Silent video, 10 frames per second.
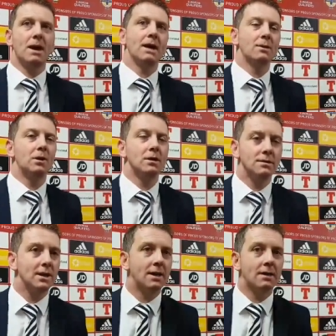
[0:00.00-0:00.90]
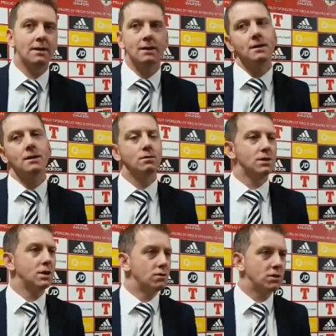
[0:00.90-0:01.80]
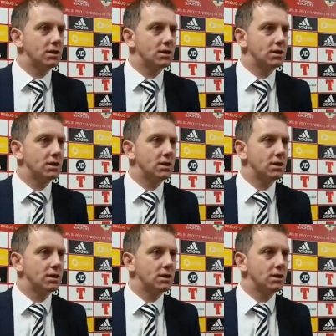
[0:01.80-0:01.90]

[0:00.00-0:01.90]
made was that there was a huge